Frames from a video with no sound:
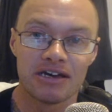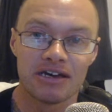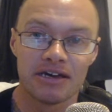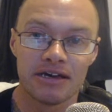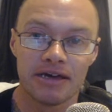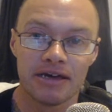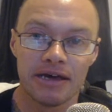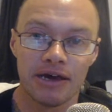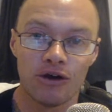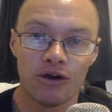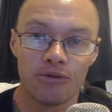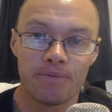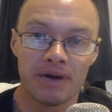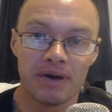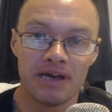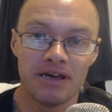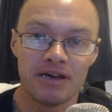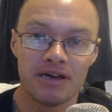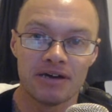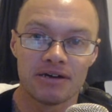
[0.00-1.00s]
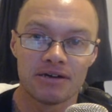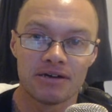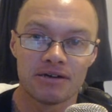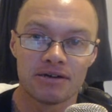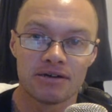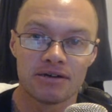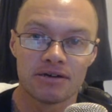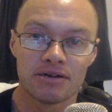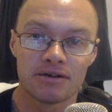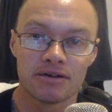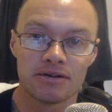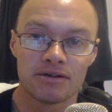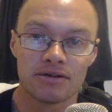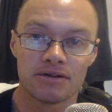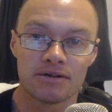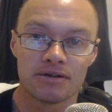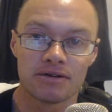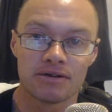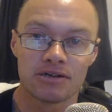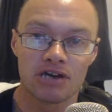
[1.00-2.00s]
he'll be
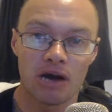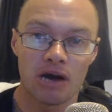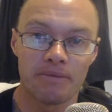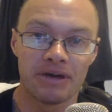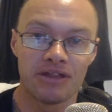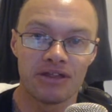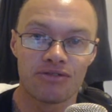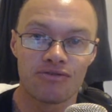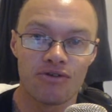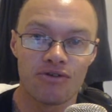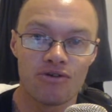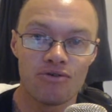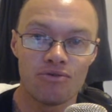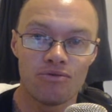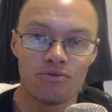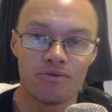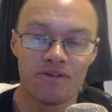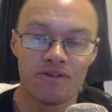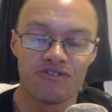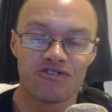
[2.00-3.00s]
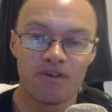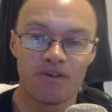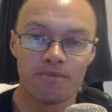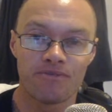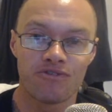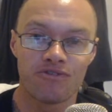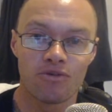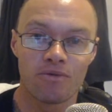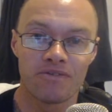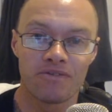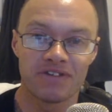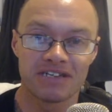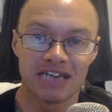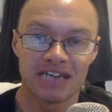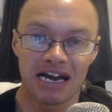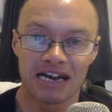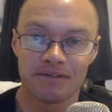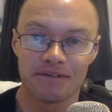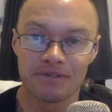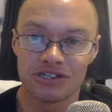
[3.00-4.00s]
coming through with some form of
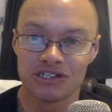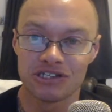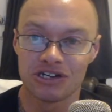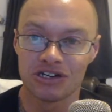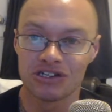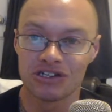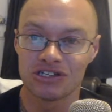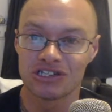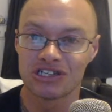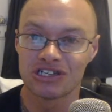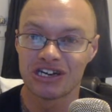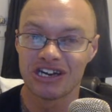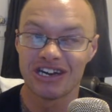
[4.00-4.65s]
attacking returns.